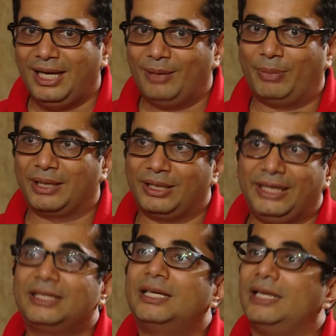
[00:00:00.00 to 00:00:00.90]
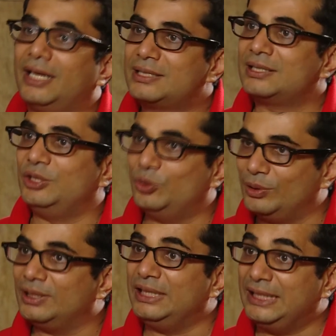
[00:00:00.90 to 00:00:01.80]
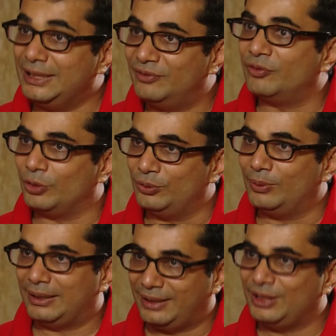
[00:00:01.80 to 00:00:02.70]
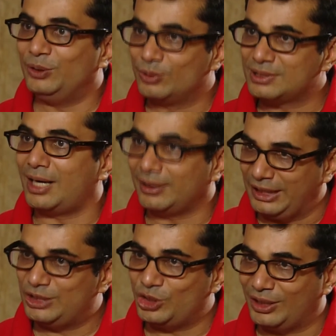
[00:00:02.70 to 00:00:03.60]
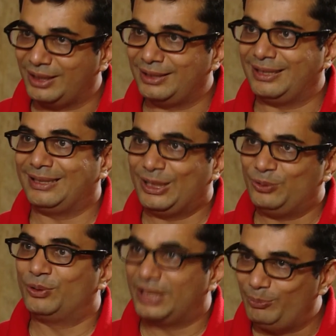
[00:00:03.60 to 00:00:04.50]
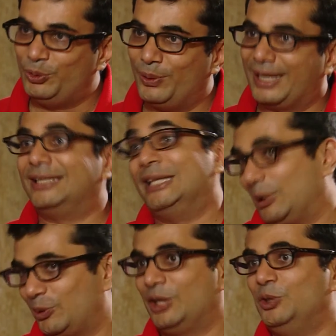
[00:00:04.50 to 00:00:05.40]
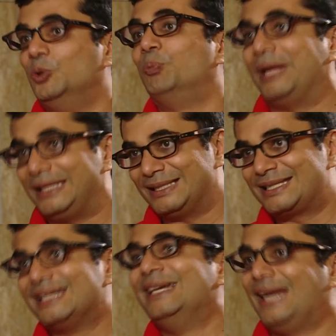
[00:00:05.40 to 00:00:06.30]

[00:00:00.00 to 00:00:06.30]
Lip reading: but it creates a new need for you and then you start itching it and then you keep doing it and then you get new pains